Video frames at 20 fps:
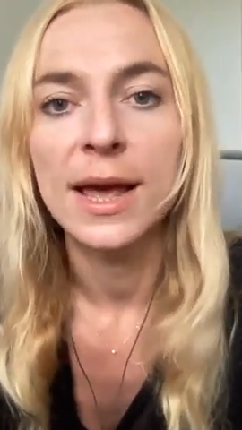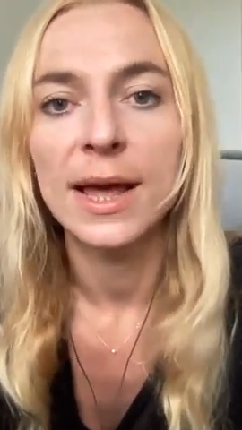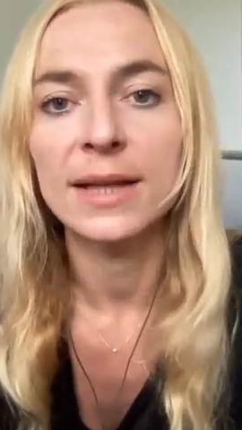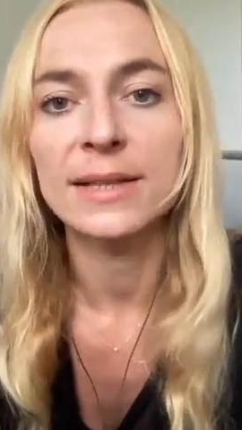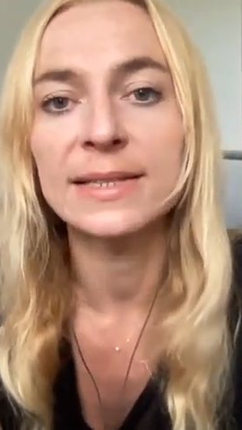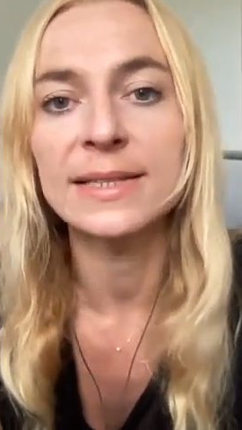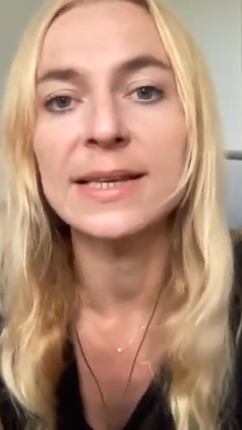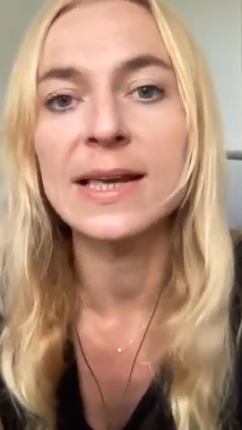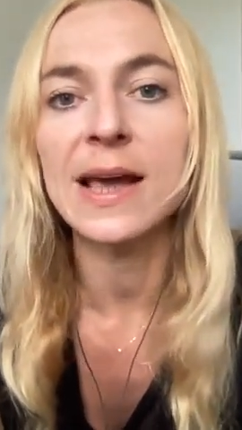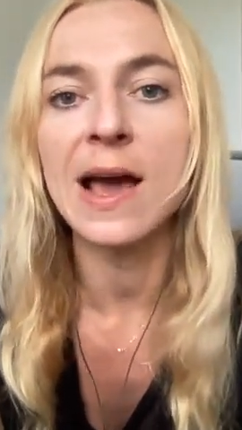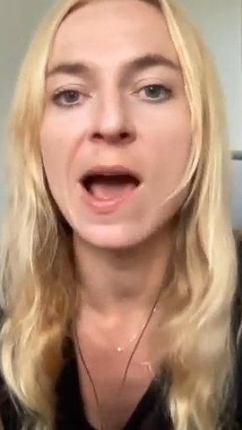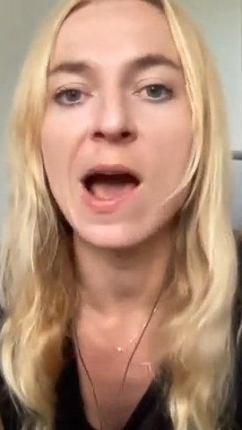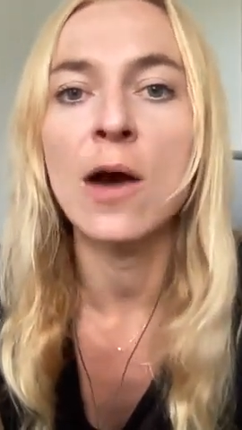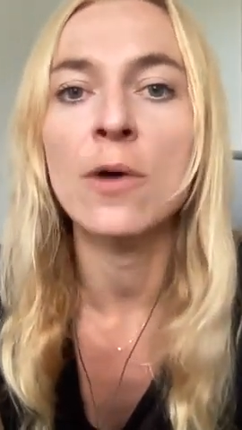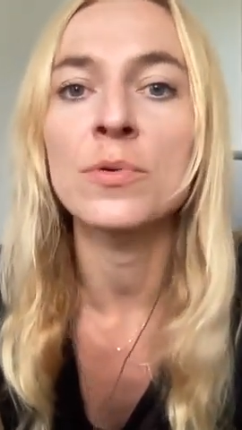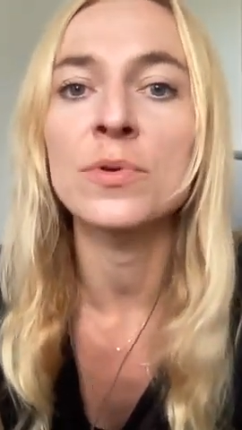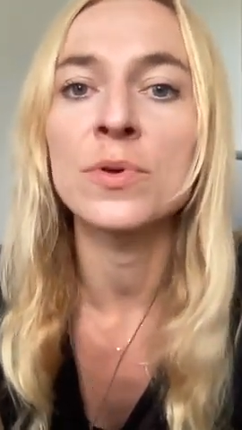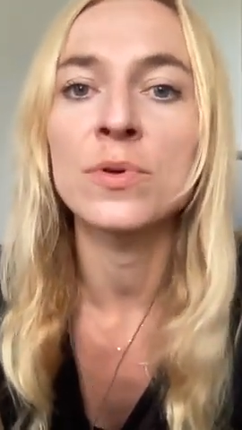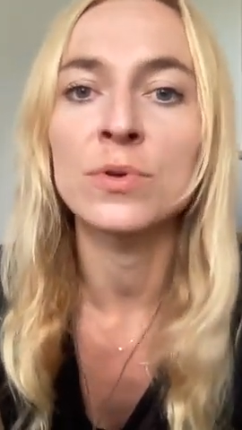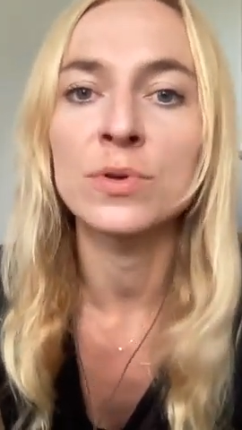and see
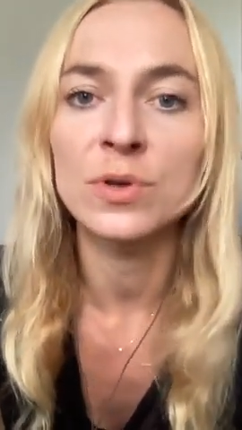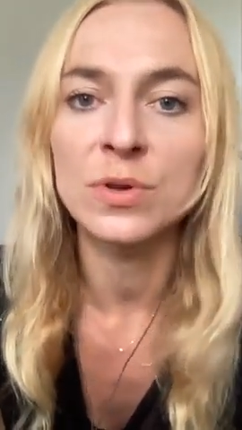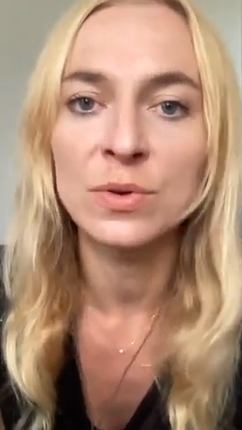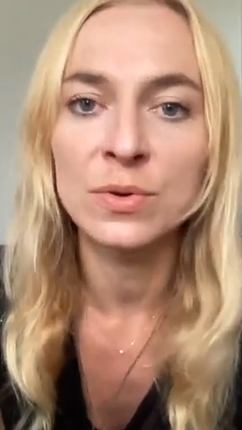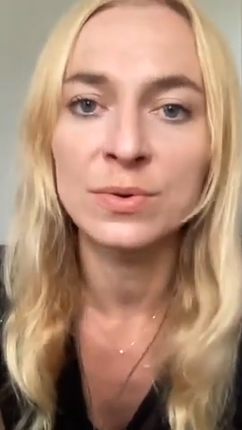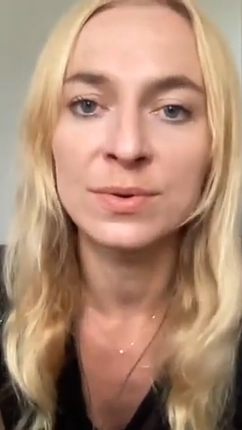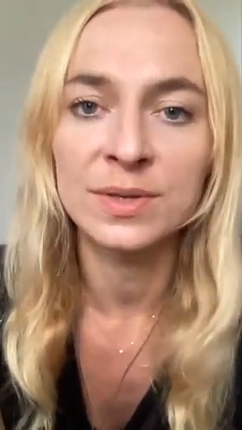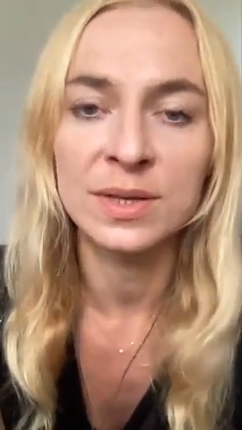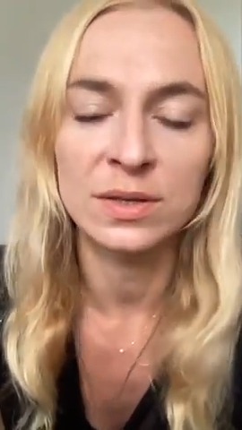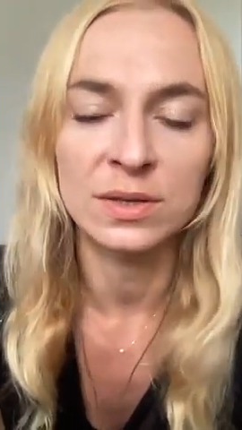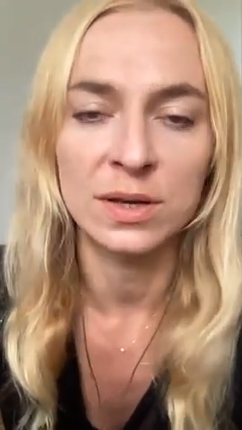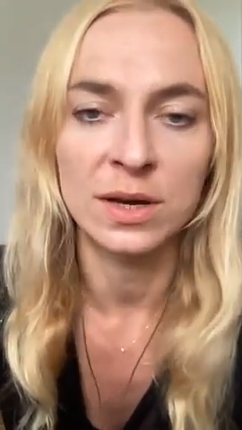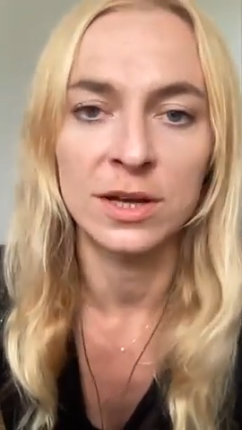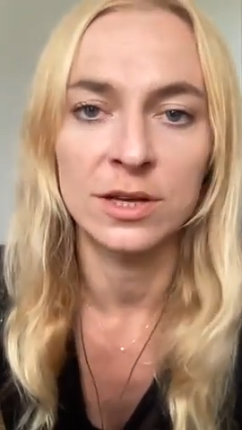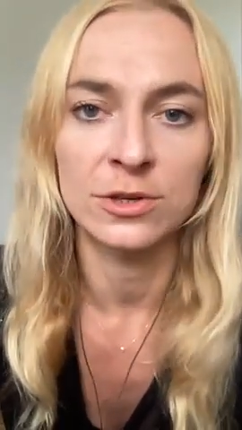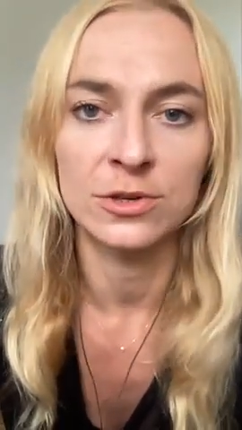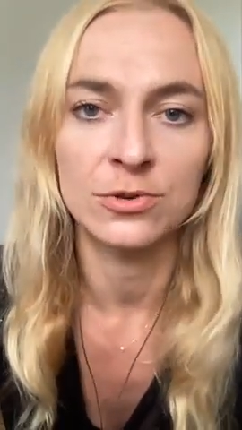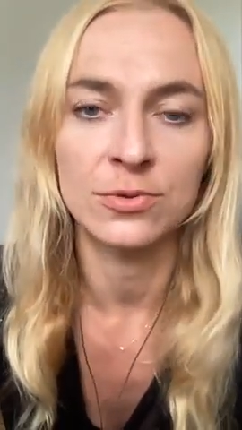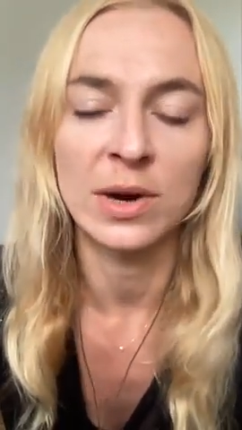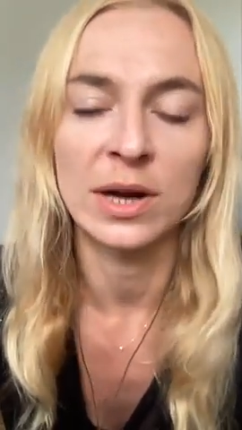how your users are
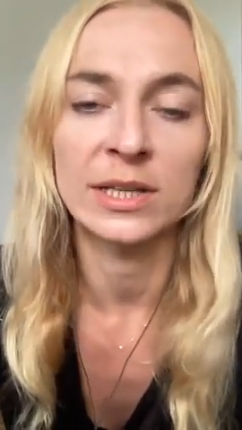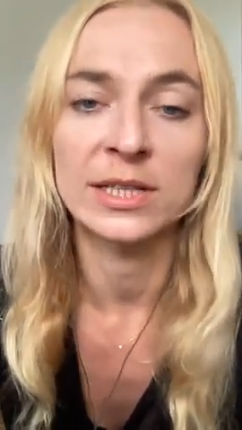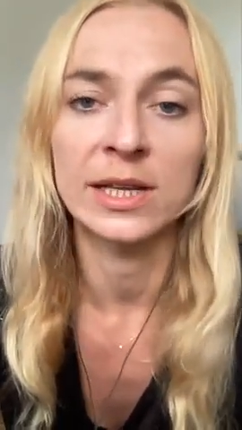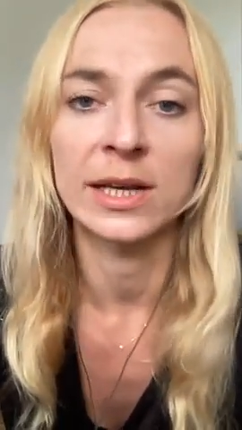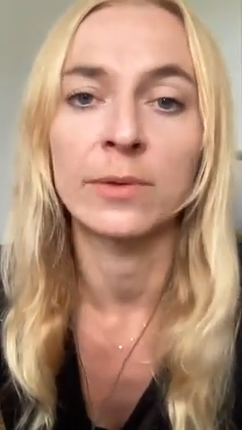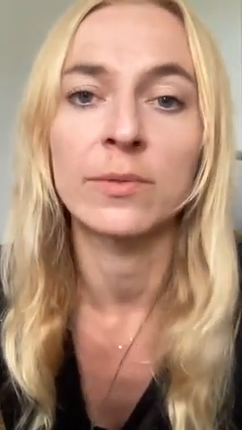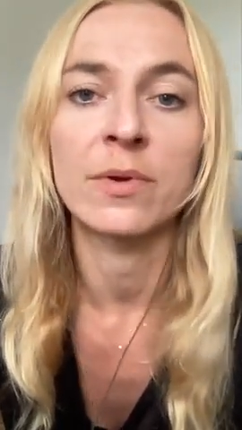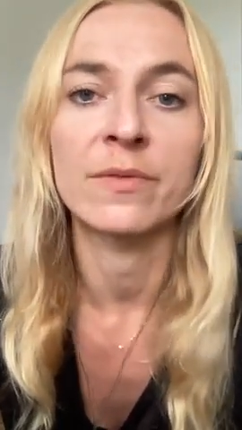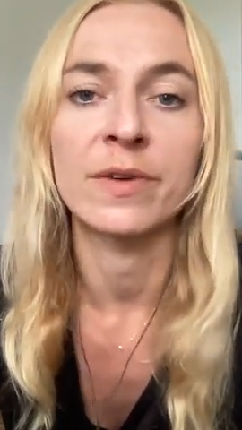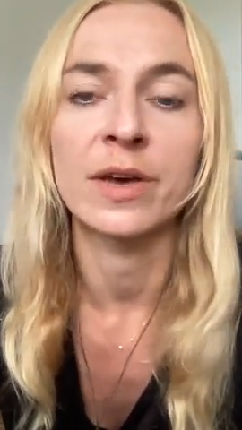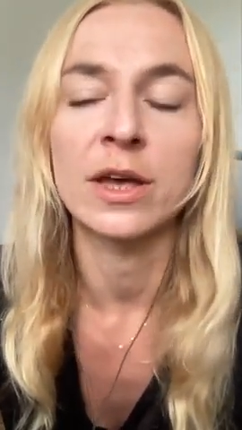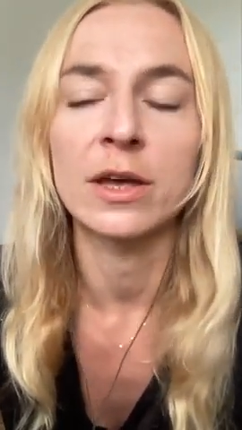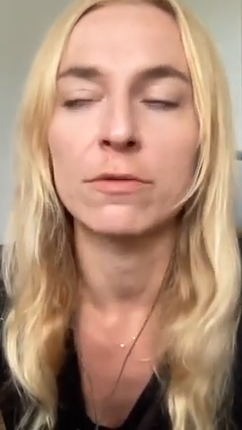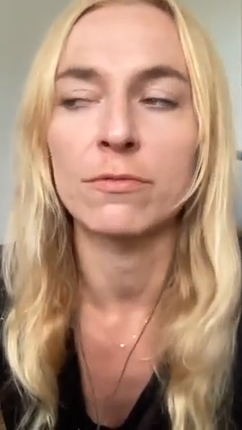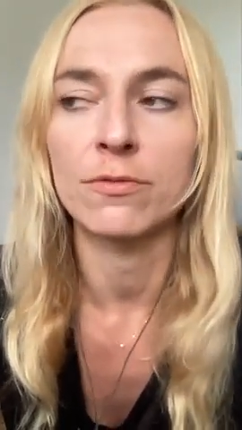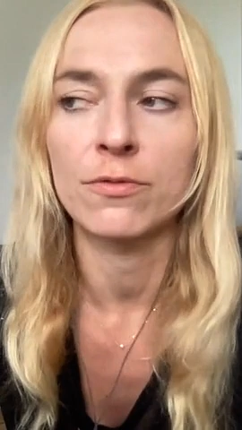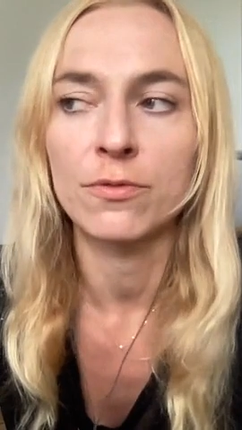interacting with it